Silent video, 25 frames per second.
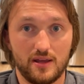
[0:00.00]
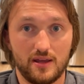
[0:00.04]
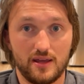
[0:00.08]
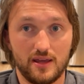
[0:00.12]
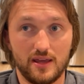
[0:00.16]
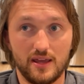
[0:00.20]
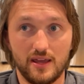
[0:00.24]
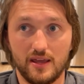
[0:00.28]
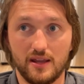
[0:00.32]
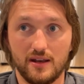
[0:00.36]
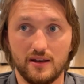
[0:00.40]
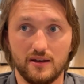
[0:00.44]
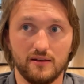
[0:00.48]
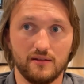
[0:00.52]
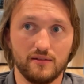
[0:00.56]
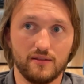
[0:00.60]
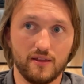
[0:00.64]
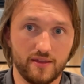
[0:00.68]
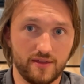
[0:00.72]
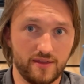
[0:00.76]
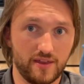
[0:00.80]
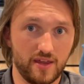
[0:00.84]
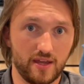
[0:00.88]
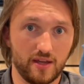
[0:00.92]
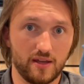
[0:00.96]
in the
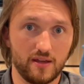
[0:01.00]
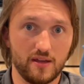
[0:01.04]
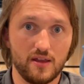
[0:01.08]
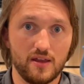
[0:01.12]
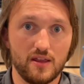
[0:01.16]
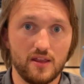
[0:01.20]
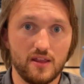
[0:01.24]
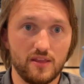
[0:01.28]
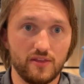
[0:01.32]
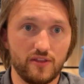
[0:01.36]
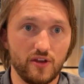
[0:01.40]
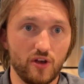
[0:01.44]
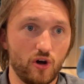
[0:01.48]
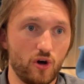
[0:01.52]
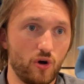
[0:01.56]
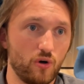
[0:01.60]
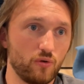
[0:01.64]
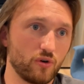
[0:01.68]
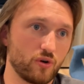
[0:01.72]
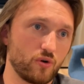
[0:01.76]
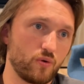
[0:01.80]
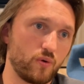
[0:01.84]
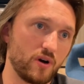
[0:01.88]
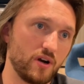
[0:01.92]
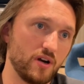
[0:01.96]
thing. They all
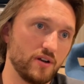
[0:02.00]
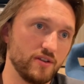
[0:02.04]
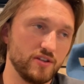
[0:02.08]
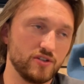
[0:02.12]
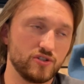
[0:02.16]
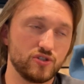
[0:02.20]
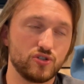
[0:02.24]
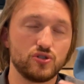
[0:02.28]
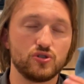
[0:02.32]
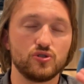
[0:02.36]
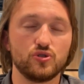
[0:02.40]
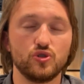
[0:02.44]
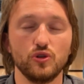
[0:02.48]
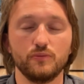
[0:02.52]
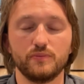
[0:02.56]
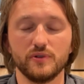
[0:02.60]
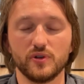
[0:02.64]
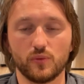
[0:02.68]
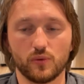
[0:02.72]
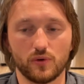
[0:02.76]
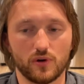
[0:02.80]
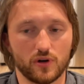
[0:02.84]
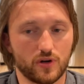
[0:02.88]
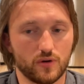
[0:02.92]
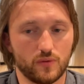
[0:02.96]
require these stupid
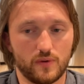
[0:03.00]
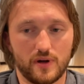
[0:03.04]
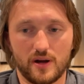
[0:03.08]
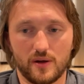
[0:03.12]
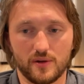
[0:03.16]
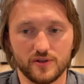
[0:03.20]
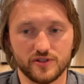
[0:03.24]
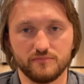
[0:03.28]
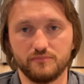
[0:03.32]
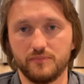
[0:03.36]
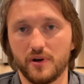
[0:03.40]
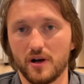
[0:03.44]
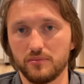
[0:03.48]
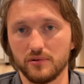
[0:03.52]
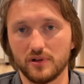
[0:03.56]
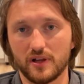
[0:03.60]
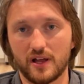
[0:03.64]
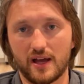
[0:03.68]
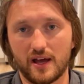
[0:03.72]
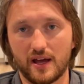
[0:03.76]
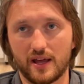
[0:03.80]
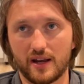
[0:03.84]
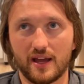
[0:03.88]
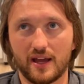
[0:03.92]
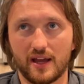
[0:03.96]
workarounds.
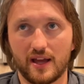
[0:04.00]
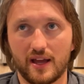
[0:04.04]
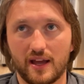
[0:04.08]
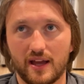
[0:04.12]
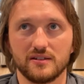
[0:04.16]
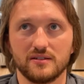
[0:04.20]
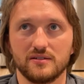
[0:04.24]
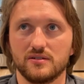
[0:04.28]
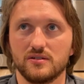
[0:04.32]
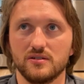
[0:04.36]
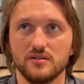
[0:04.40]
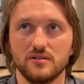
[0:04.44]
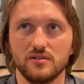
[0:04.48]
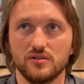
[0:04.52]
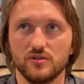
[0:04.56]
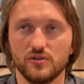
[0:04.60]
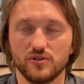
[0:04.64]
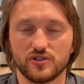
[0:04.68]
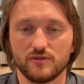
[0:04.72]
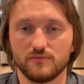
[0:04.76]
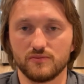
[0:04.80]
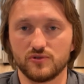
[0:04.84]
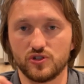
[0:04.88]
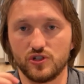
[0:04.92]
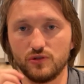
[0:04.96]
I had to do
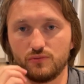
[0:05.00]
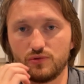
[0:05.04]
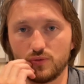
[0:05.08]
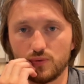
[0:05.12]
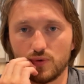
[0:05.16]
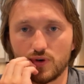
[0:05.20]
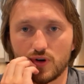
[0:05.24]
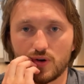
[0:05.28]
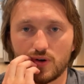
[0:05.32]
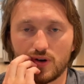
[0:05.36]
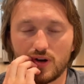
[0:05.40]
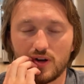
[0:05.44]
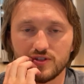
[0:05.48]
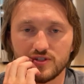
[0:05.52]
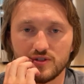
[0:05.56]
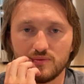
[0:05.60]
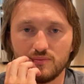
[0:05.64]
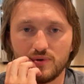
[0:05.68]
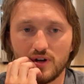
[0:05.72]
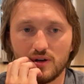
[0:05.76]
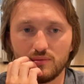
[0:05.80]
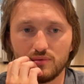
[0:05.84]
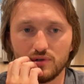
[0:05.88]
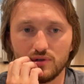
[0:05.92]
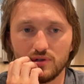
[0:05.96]
some stupid workarounds in
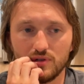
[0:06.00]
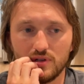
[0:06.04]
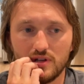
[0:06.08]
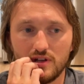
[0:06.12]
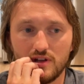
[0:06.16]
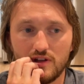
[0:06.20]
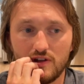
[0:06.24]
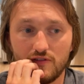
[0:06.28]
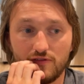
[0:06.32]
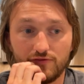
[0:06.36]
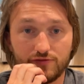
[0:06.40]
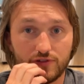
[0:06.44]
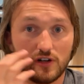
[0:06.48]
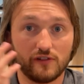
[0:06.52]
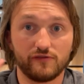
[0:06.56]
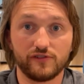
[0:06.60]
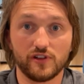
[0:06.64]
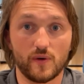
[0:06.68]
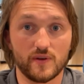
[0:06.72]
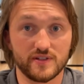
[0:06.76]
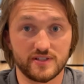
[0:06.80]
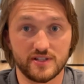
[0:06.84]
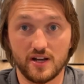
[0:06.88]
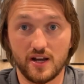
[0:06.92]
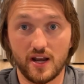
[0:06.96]
Bubble. Flutterflow
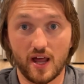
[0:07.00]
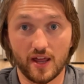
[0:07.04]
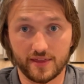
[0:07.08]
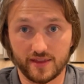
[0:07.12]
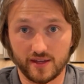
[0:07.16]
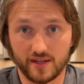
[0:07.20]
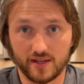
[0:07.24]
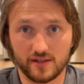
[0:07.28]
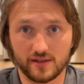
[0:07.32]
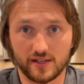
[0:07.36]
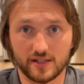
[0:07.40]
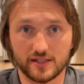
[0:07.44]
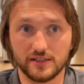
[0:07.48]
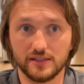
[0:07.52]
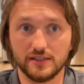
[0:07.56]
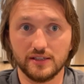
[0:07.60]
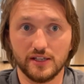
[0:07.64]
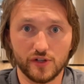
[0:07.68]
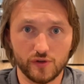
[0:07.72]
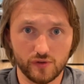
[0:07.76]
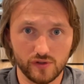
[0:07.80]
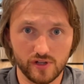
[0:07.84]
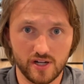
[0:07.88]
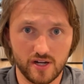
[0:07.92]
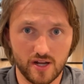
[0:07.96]
has nothing, like
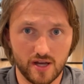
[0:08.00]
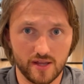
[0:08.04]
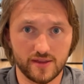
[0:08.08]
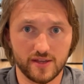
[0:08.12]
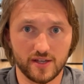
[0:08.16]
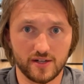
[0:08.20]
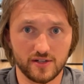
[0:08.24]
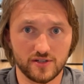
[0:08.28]
literally nothing